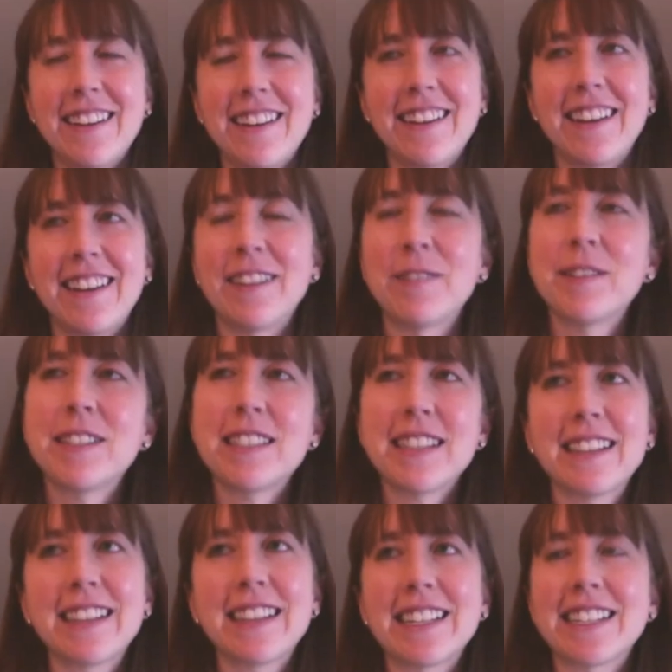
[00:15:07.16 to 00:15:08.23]
I would say
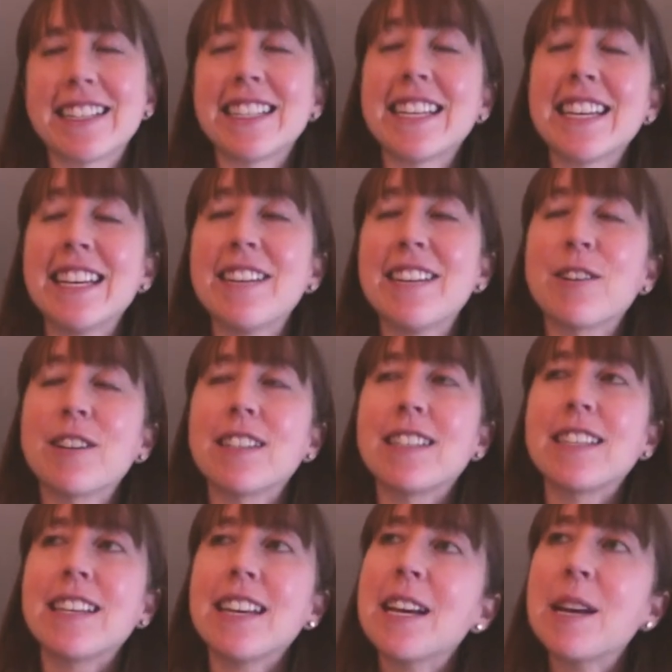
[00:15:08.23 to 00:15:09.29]
like either a
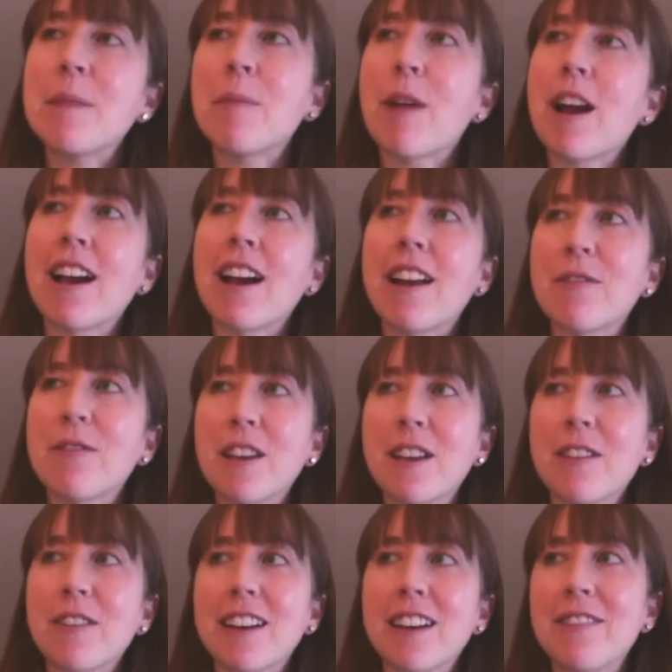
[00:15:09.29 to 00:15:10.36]
tip, or I kind of think
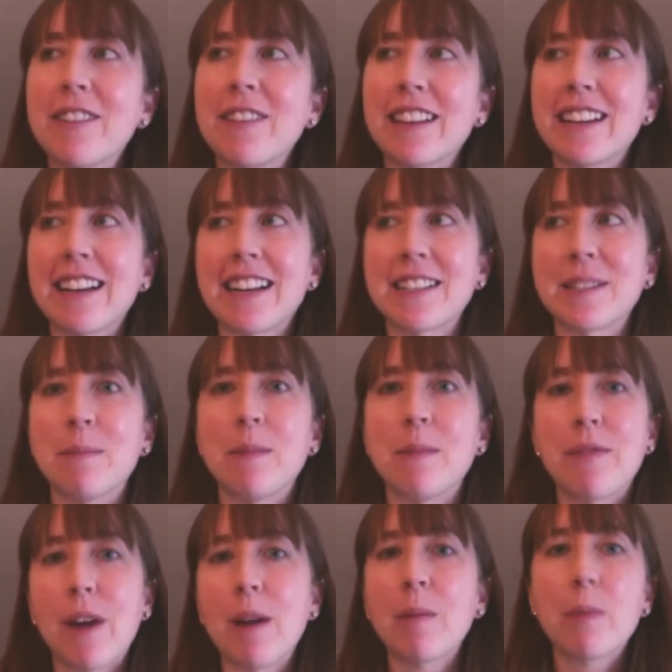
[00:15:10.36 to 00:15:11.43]
of it even like as
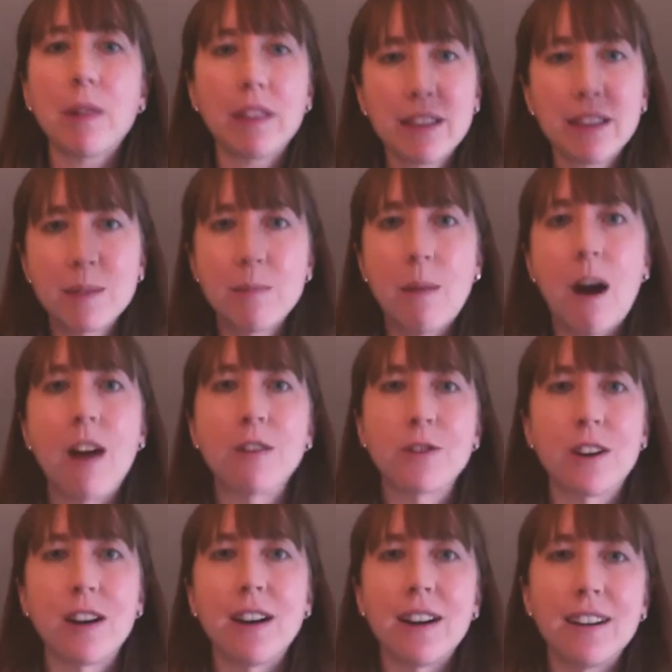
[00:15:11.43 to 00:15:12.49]
if I put like this
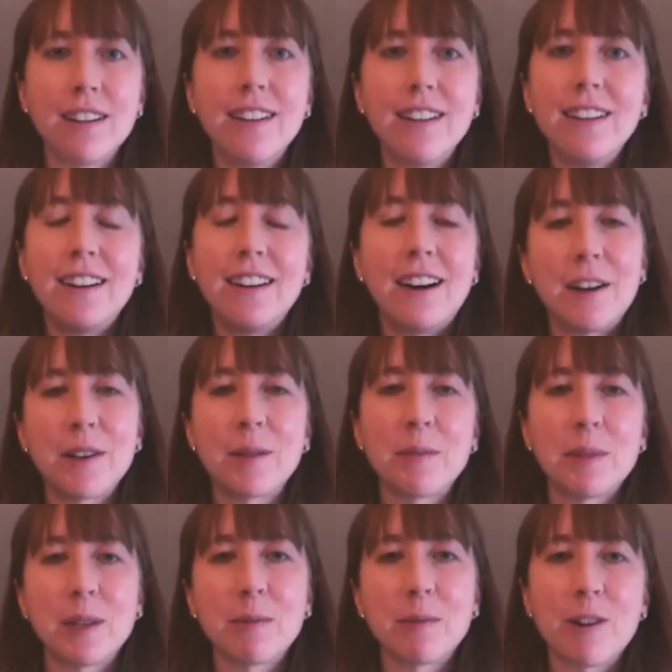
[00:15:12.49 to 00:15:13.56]
mantra on a
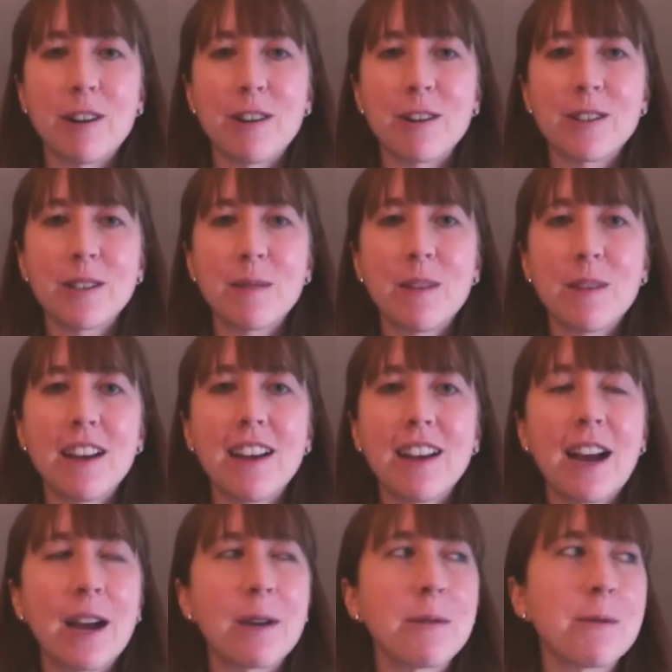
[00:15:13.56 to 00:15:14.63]
billboard or something,
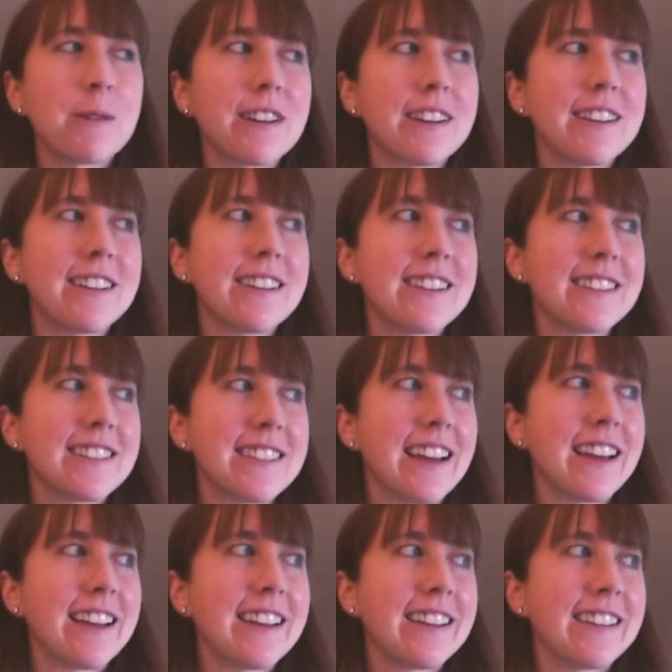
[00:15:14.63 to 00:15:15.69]
I would
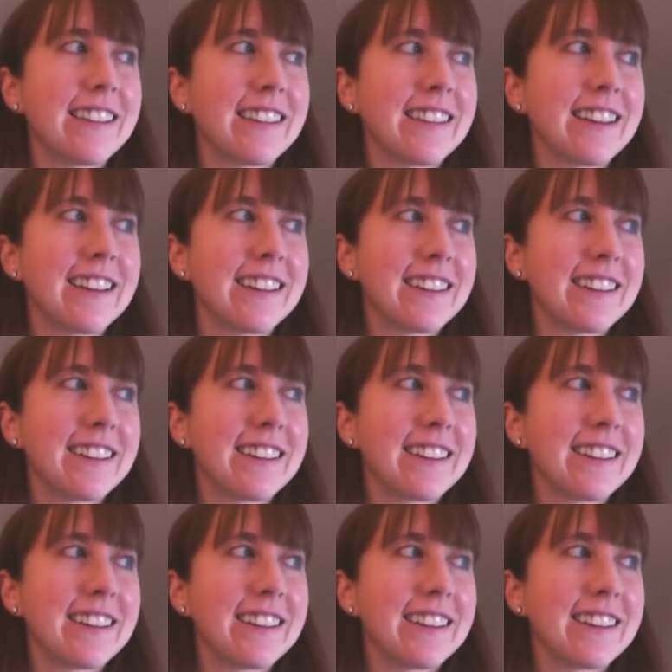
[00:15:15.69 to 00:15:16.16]
say like,